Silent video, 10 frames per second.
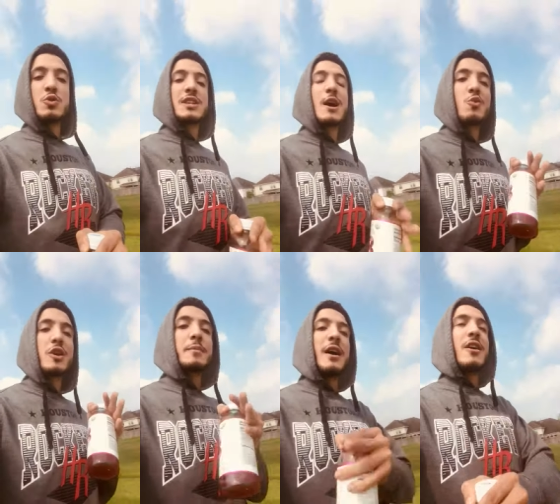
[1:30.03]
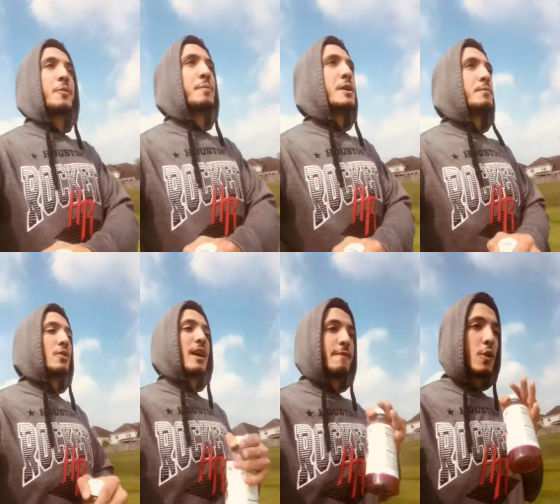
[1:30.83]
Stop worrying about other people,
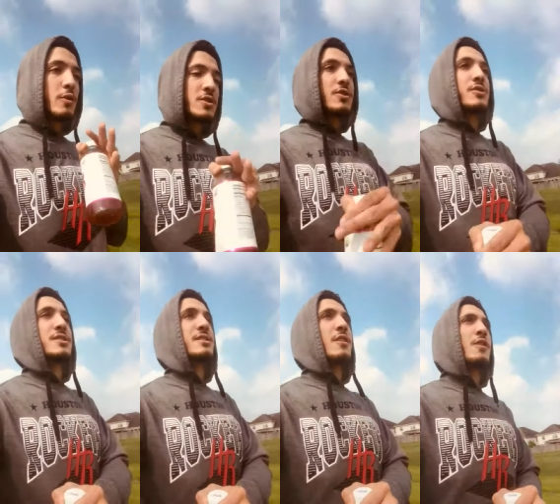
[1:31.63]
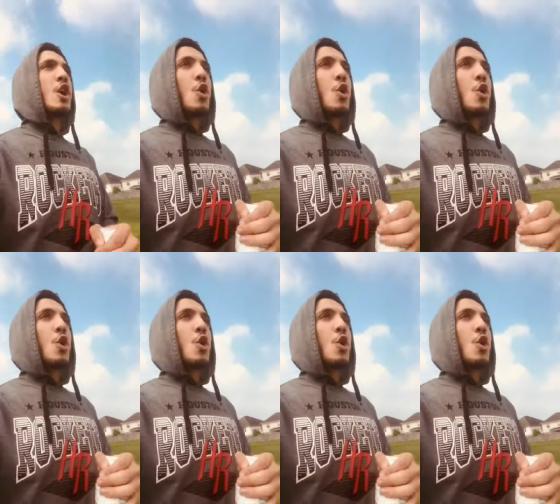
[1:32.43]
all right? Focus on yourself.